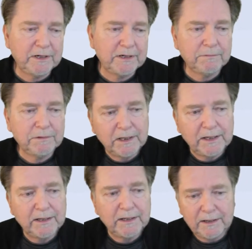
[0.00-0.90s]
into
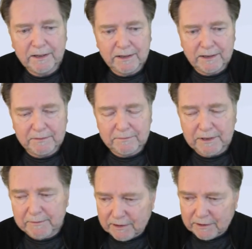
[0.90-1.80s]
play,
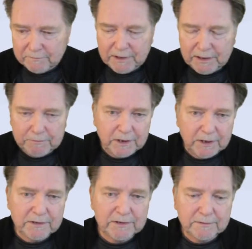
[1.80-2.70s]
maybe they put
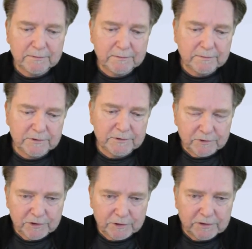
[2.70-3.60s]
in some
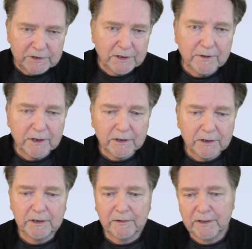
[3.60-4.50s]
shorts on the
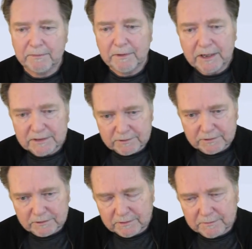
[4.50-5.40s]
market, or they buy
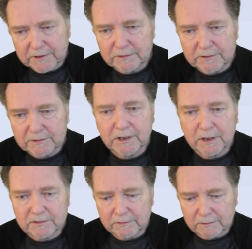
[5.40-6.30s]
certain
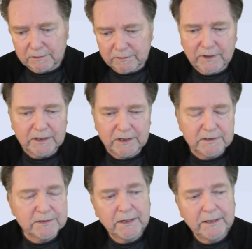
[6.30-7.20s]
stocks or funds.